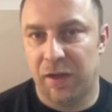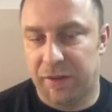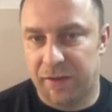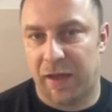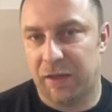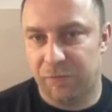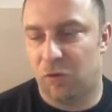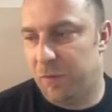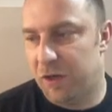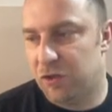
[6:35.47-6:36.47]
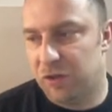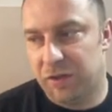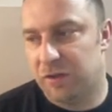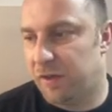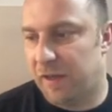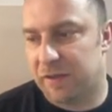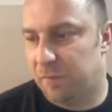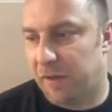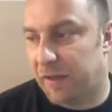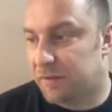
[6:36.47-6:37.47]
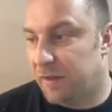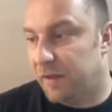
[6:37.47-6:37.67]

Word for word: attacking formation here against Black's king,